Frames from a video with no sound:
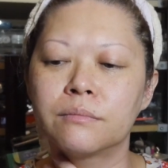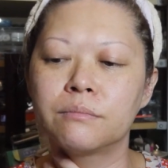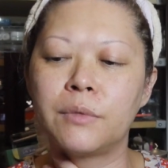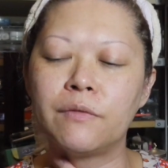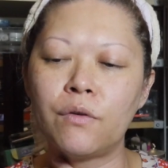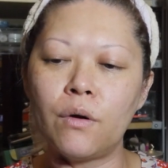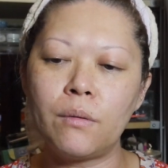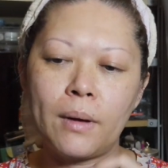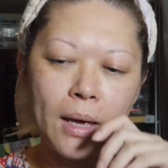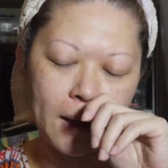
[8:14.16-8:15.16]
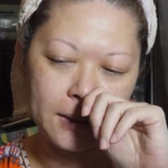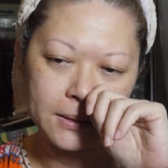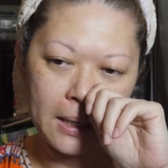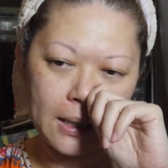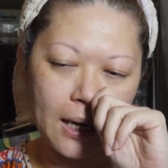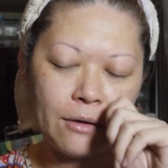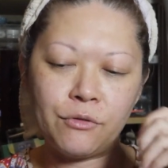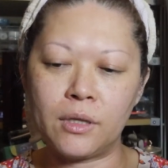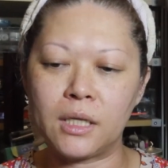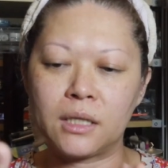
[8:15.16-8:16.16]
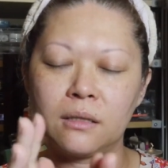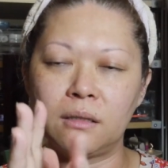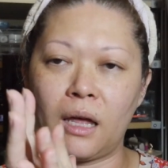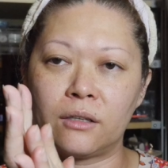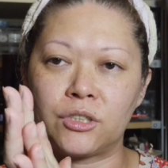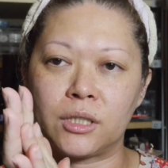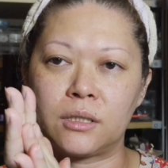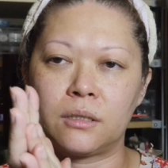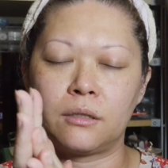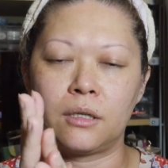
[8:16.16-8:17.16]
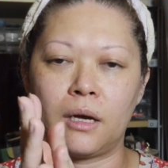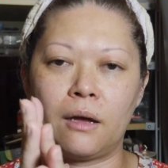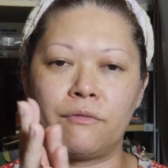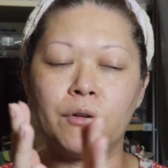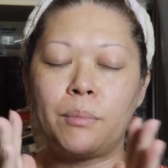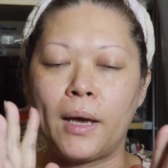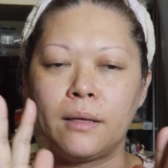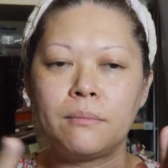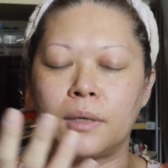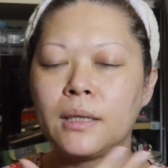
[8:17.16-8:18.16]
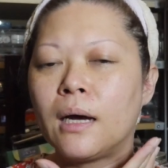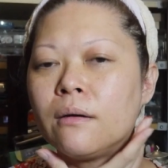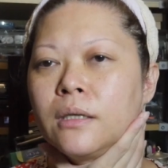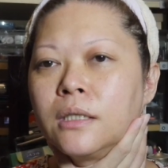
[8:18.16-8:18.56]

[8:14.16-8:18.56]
Before my hands I can't really touch it. I feel pain, but now